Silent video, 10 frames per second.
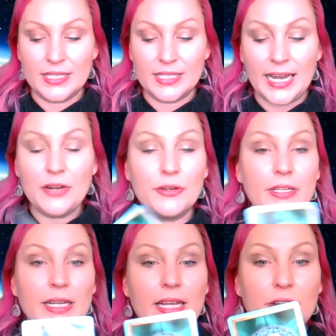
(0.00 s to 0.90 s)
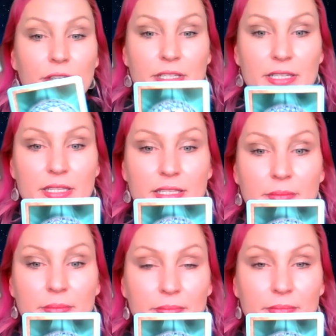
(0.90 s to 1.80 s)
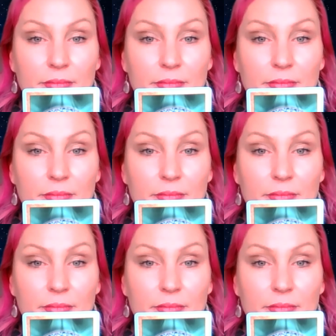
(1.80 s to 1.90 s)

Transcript: Sacred Ecosystem.